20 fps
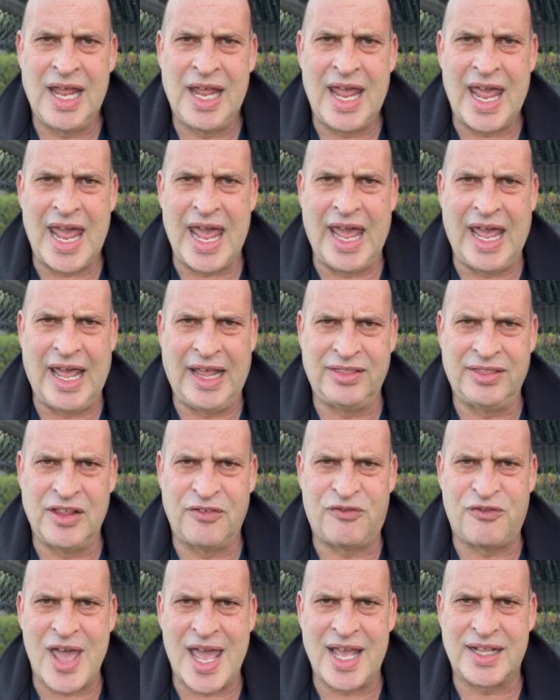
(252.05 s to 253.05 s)
And the
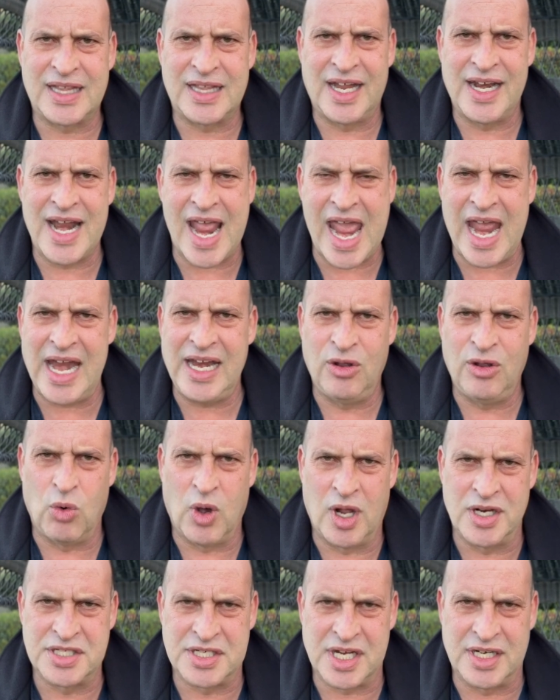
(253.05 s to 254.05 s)
fact that
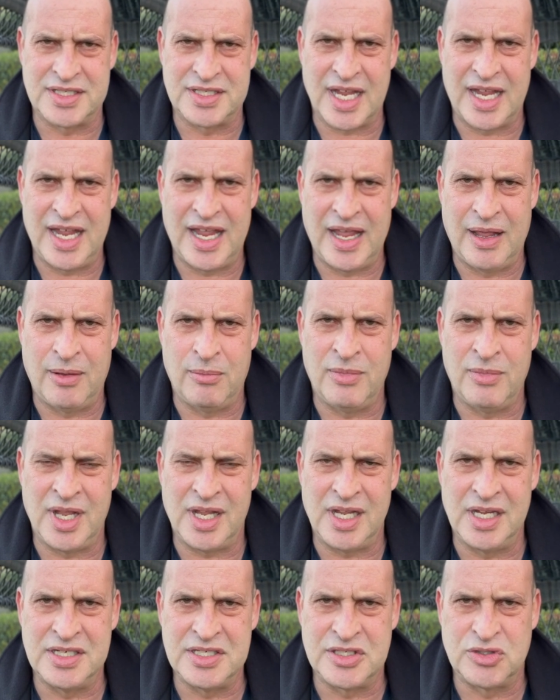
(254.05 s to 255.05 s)
anyone's into him
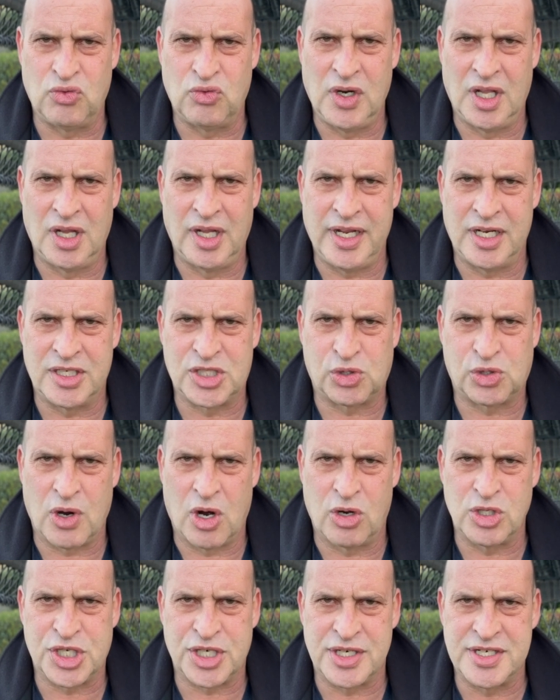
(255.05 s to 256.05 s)
is really
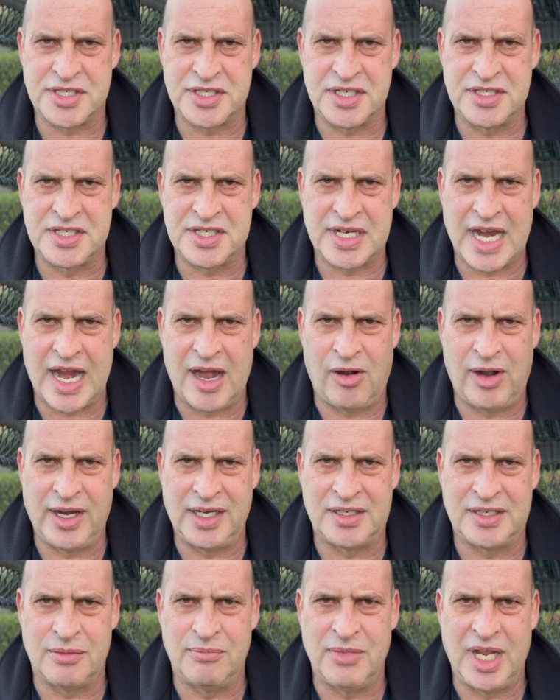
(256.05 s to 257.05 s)
atrocious and scary
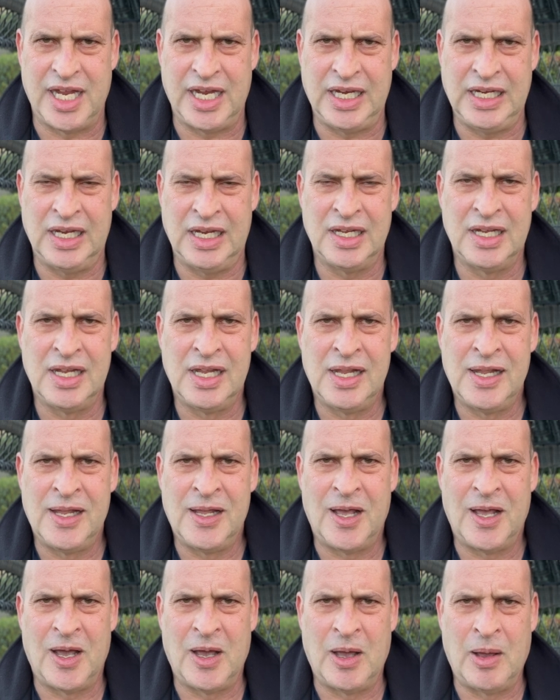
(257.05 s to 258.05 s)
to me.
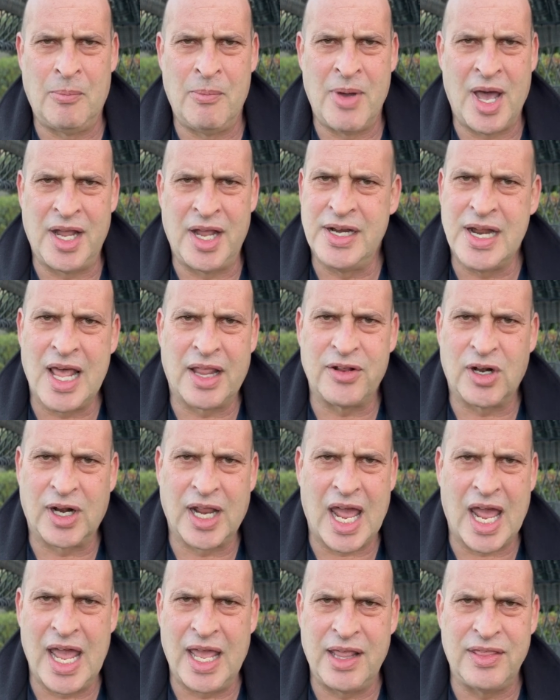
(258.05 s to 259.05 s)
Another
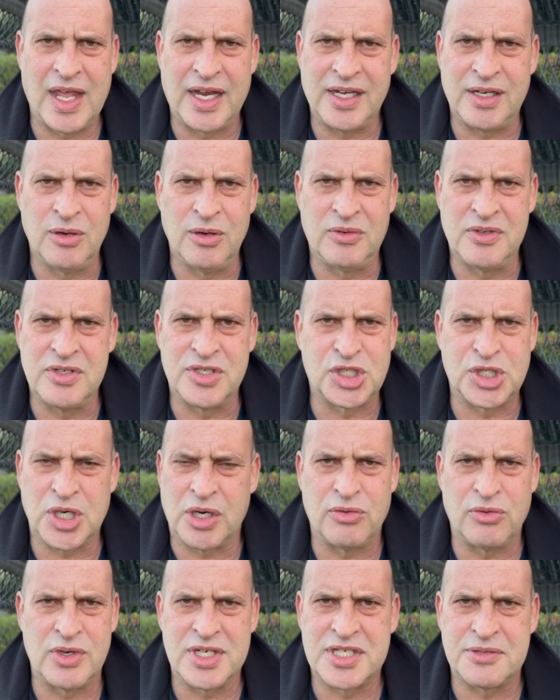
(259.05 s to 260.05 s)
guy that you
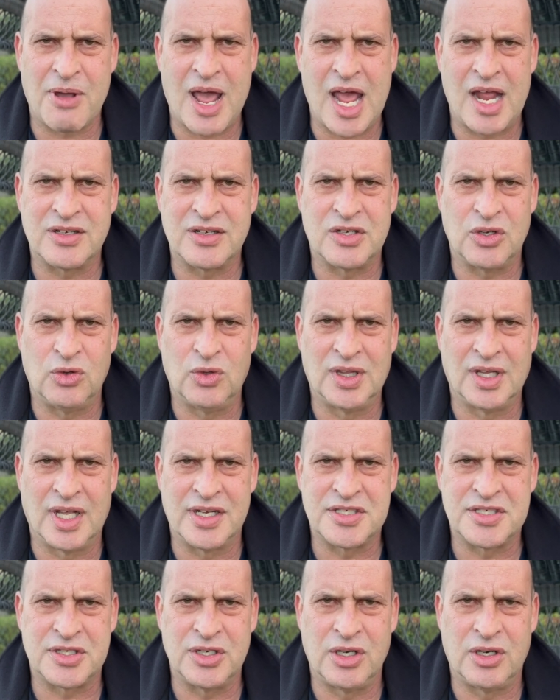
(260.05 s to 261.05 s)
shouldn't respond to
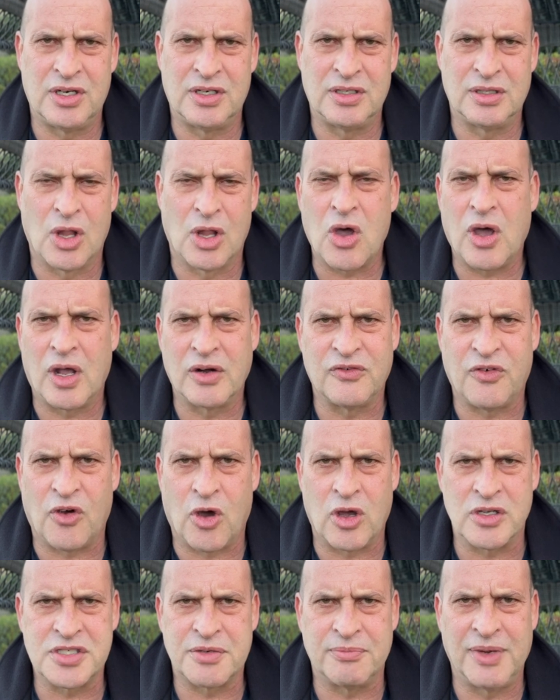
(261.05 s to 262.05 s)
unless you're law
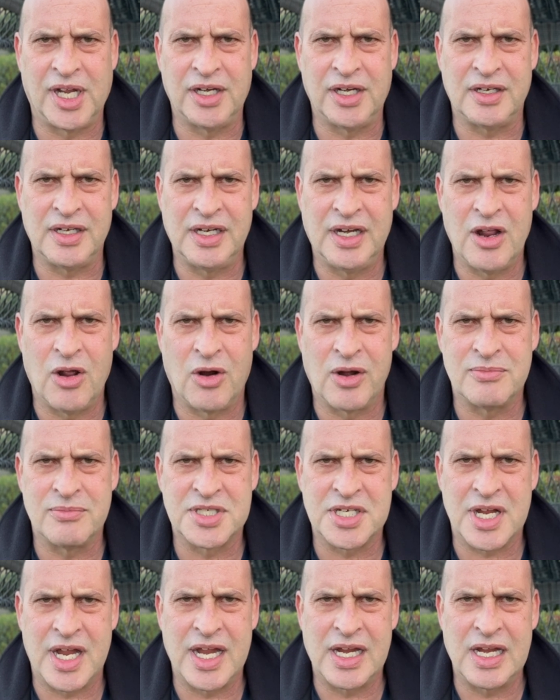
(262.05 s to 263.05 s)
enforcement. You know what I'm
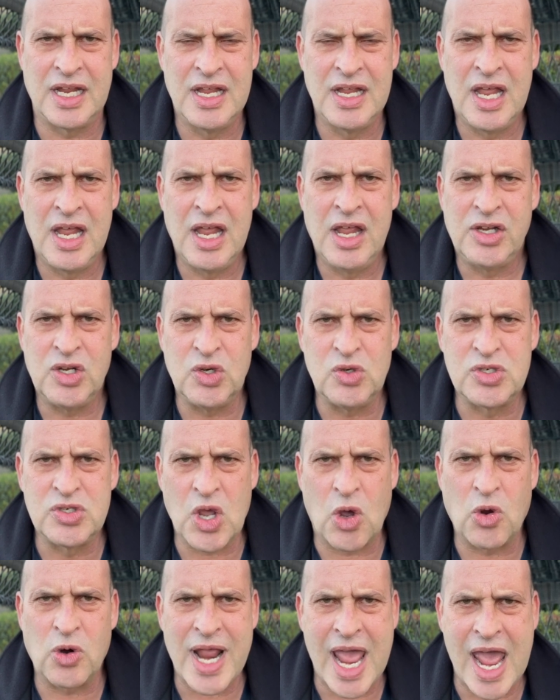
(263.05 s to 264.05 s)
saying? You
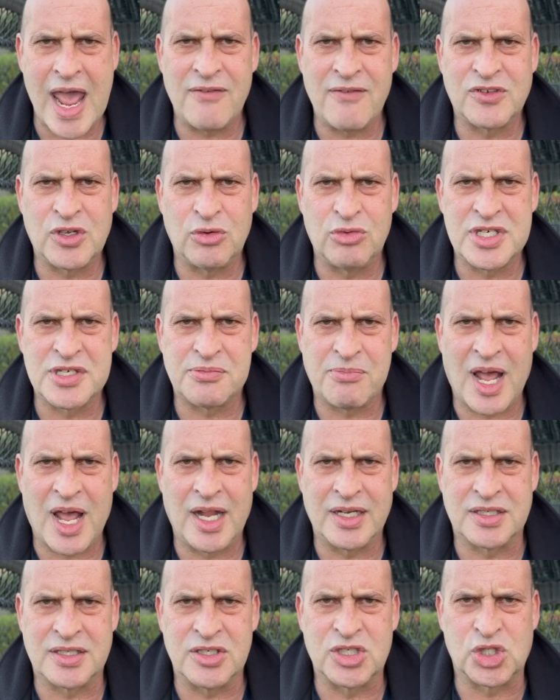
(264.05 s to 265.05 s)
don't have to
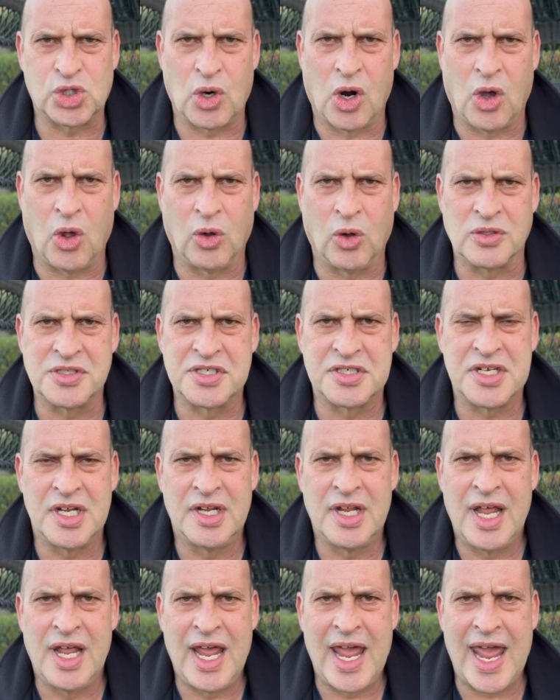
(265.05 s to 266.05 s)
respond to trolls.
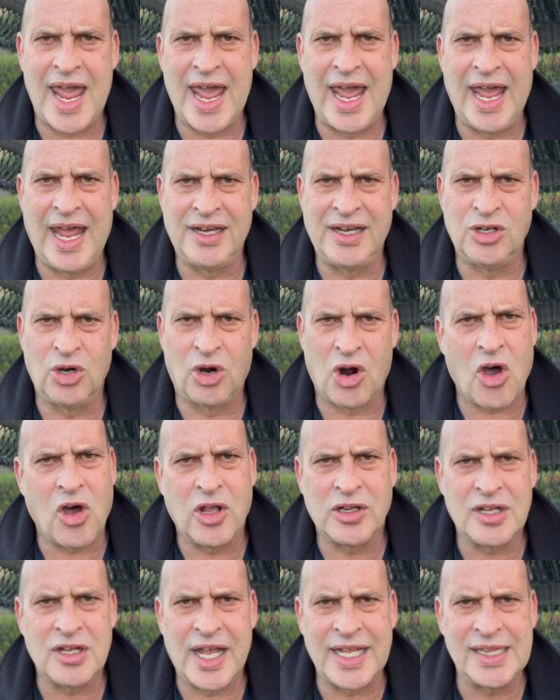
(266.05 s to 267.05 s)
And your
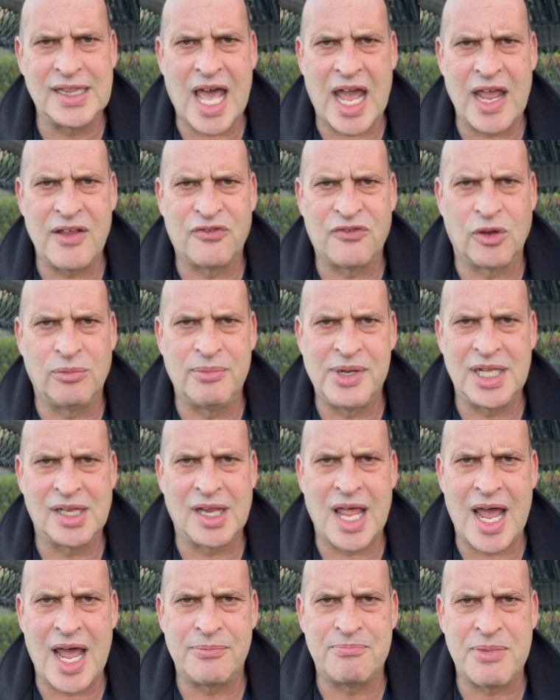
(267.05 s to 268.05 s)
online life will be a
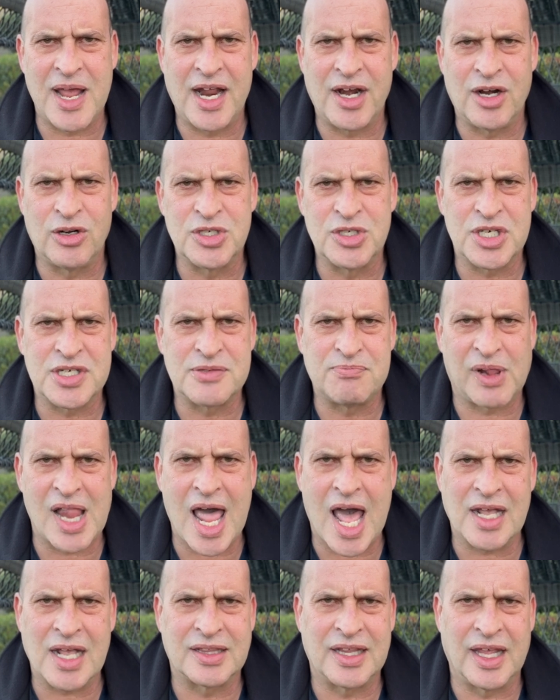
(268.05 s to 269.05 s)
lot better. Just
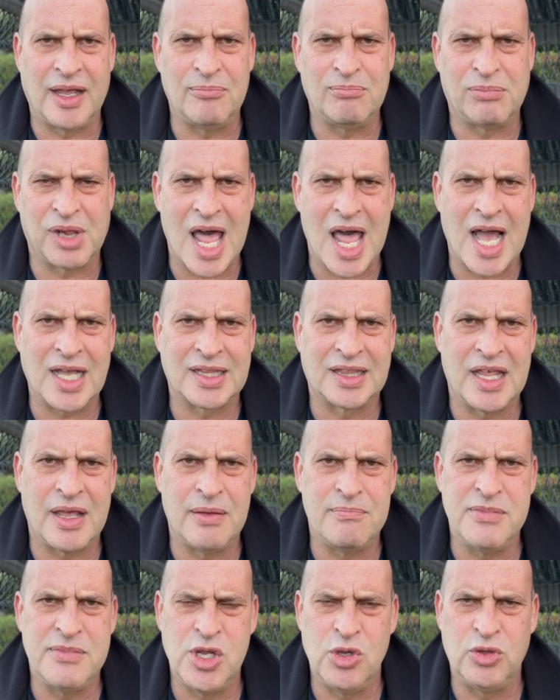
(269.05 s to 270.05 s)
block them. Block
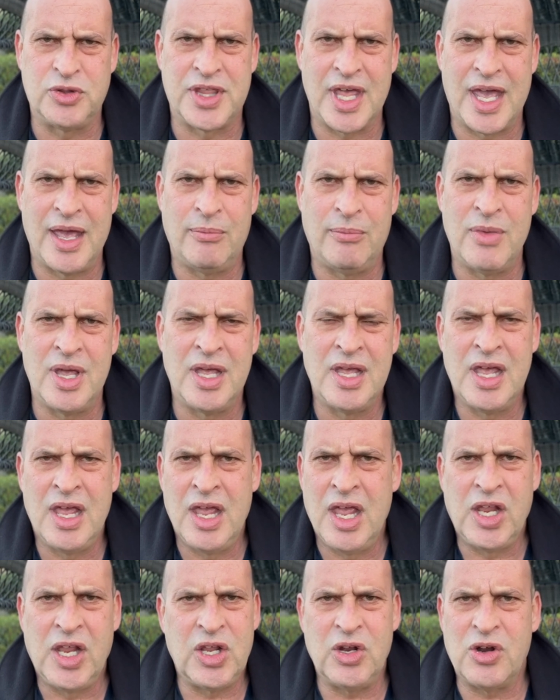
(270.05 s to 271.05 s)
them, mute them.
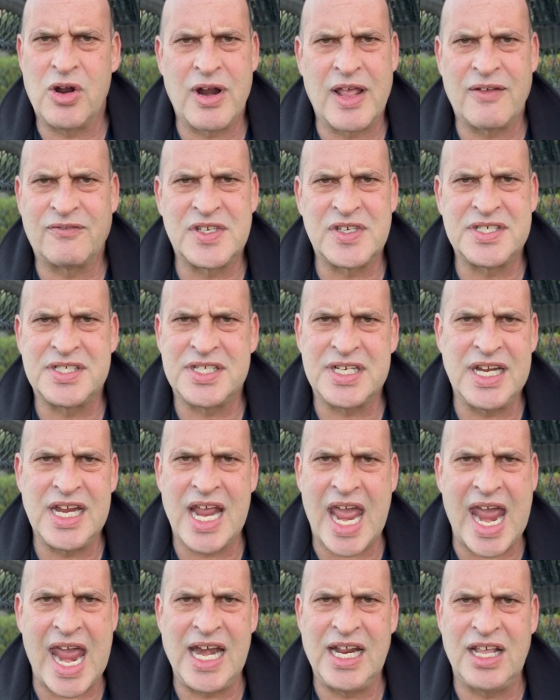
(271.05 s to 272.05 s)
You don't have to see
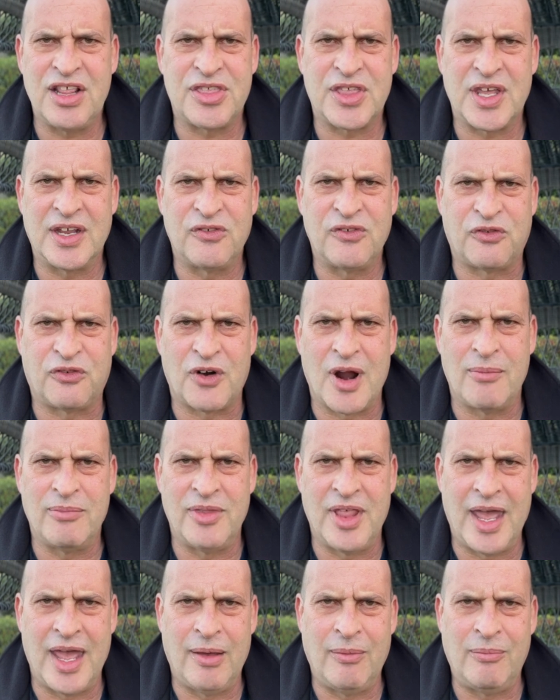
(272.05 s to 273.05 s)
anything from
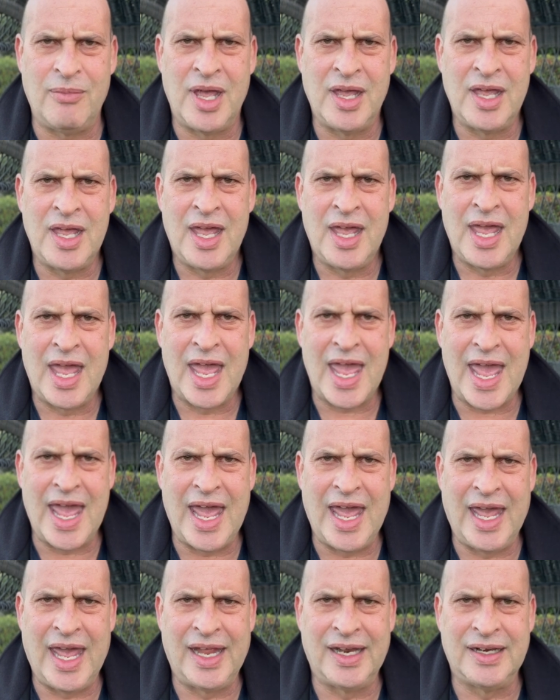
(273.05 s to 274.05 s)
them.
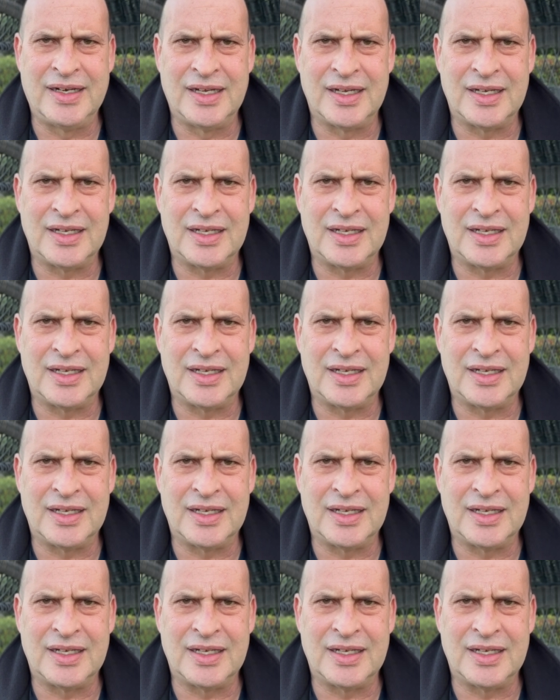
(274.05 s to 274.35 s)
And